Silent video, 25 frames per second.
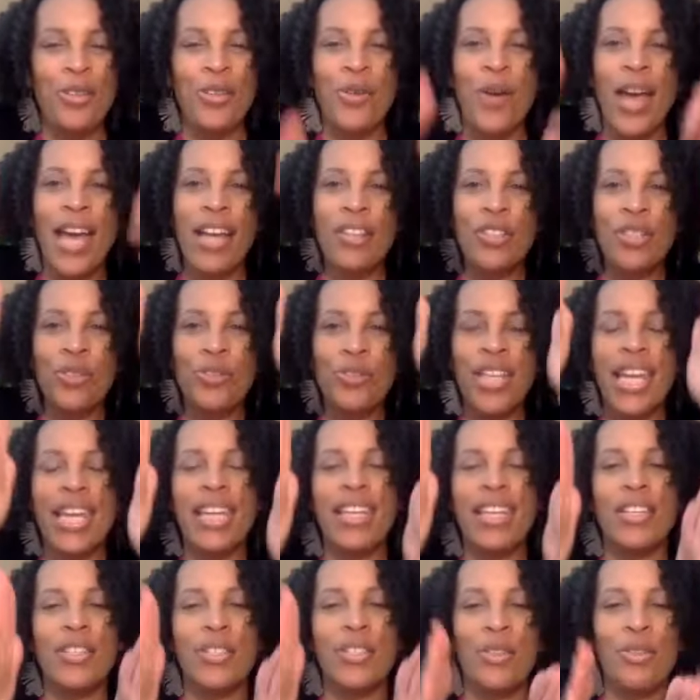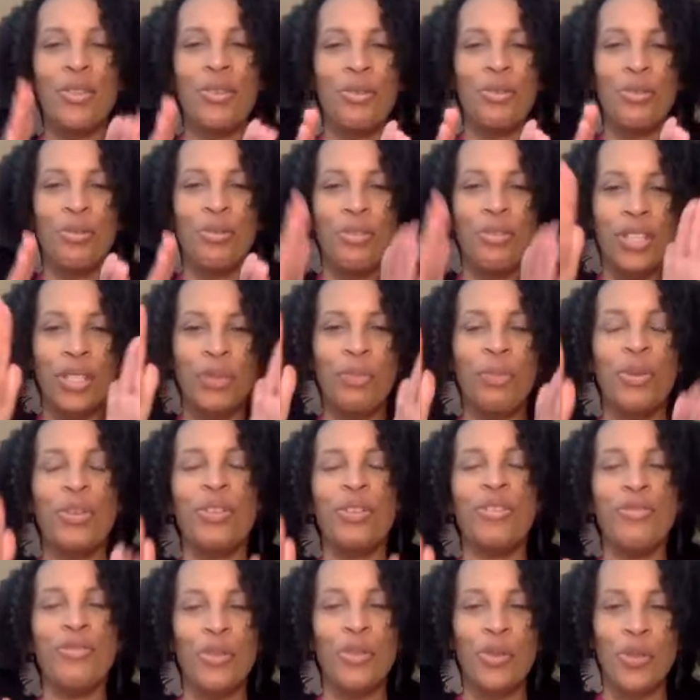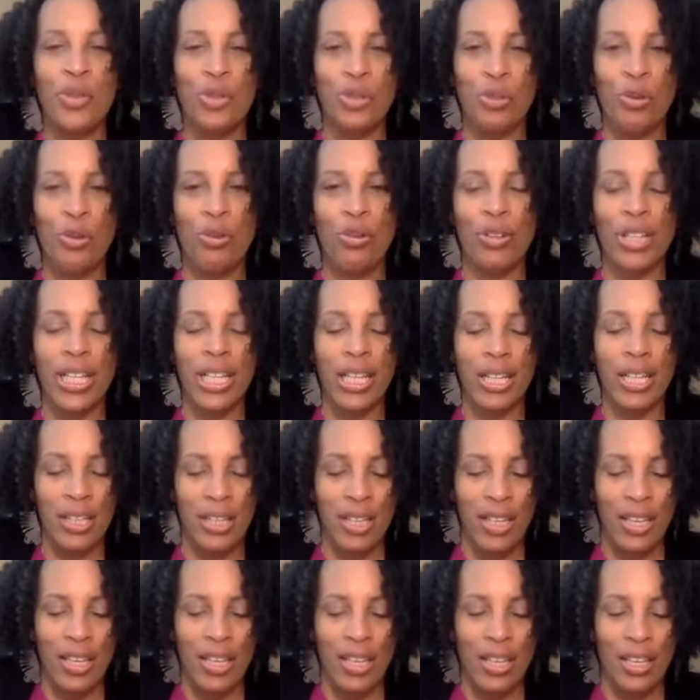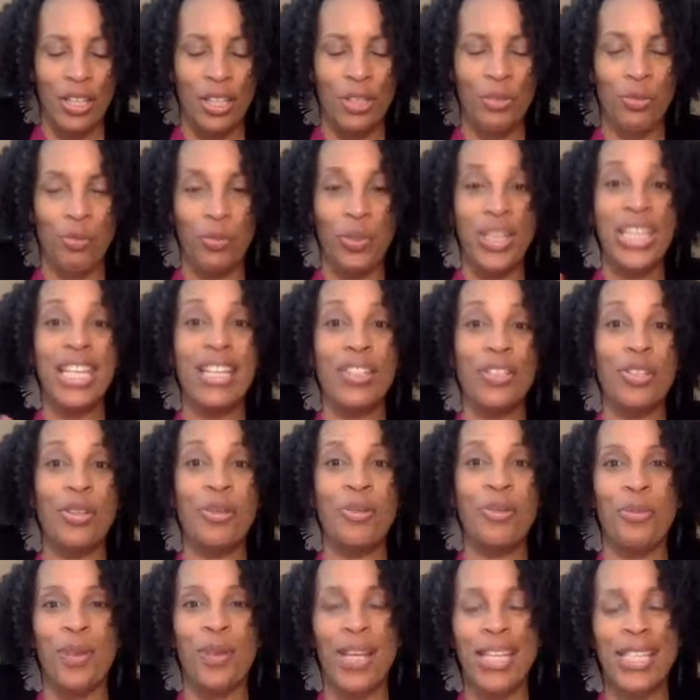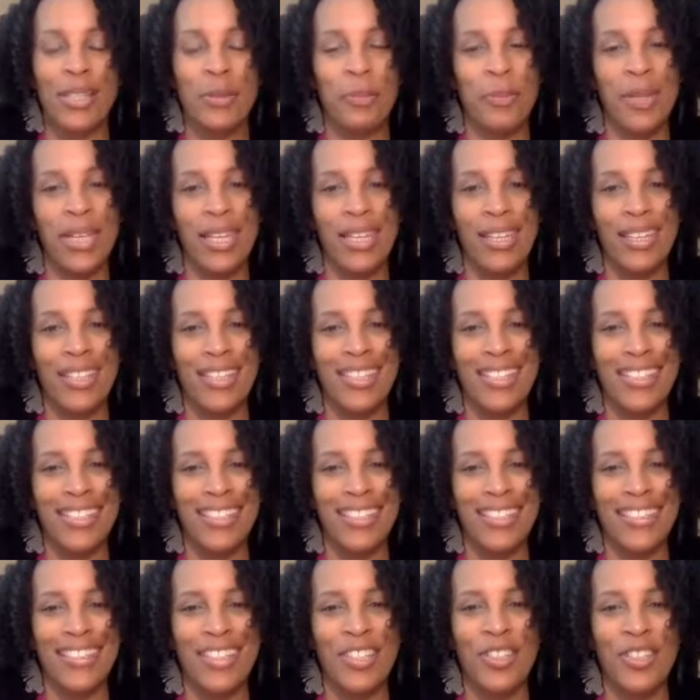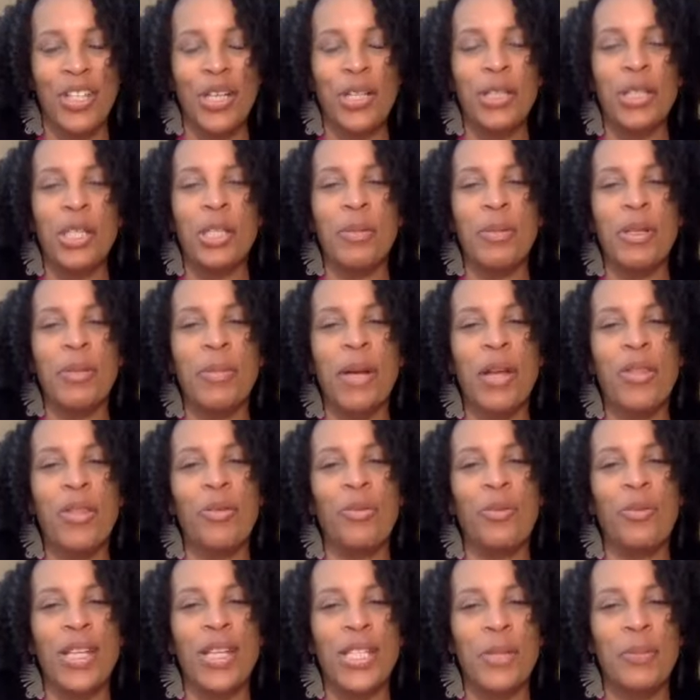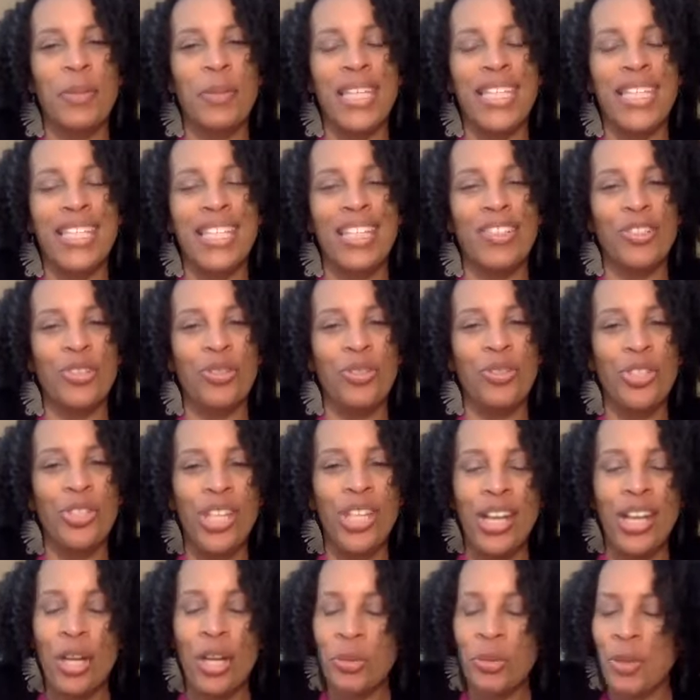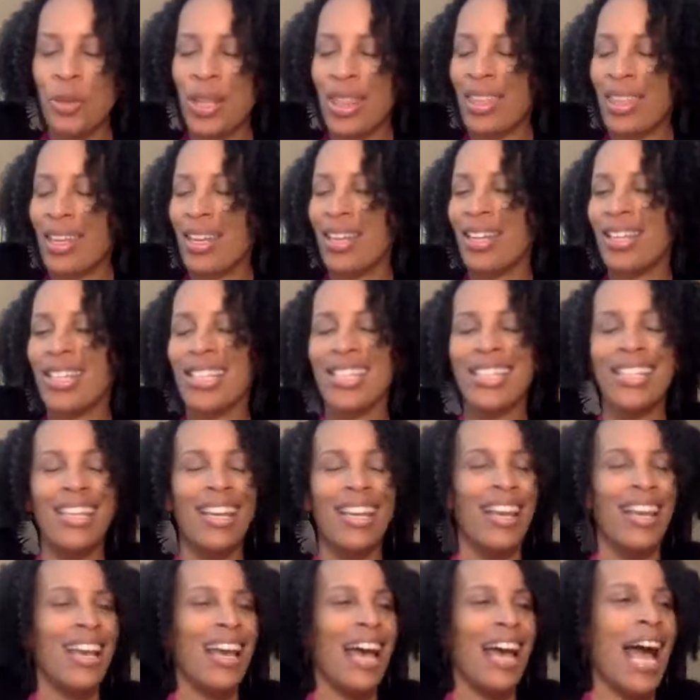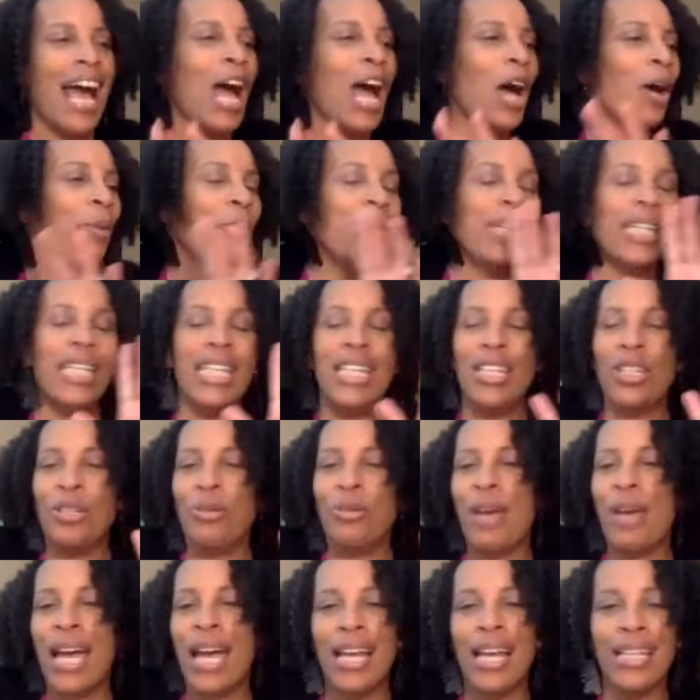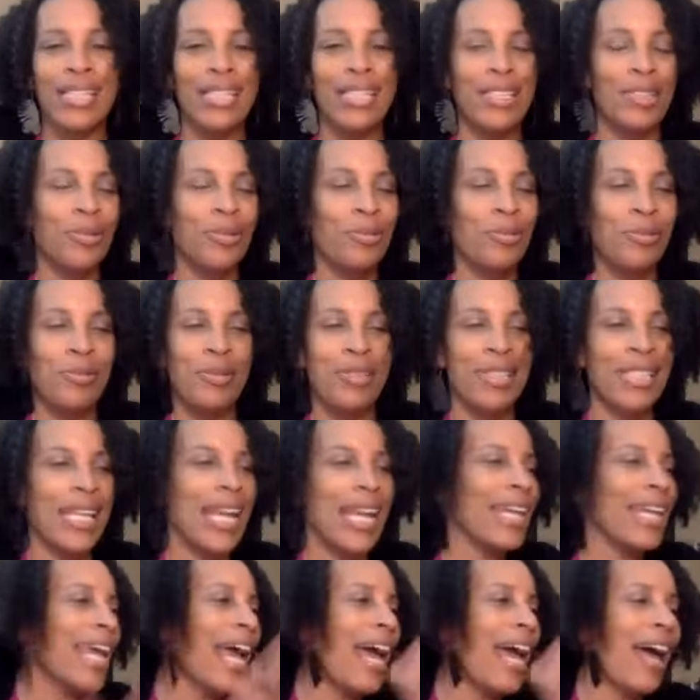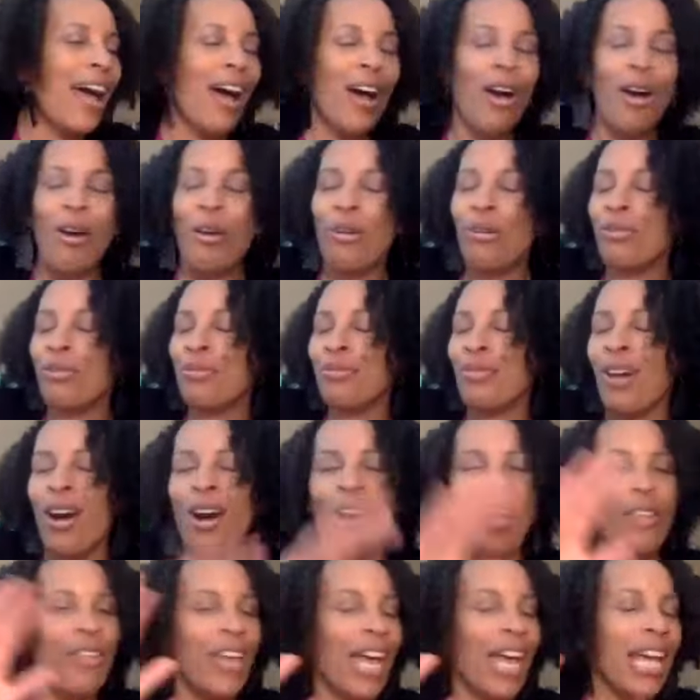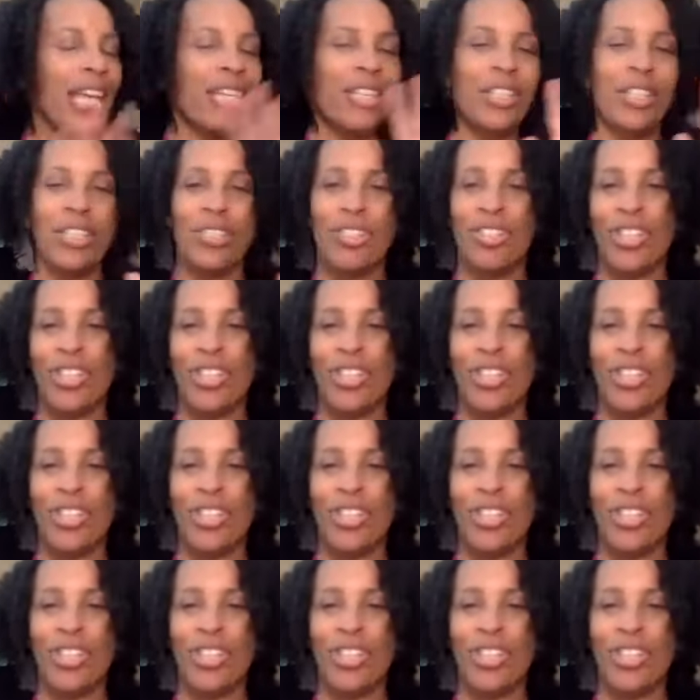So, as you take us through this beautiful story, we get to the recipes. Share a little bit about the recipes that you shared with us, how many you had to take out, all that good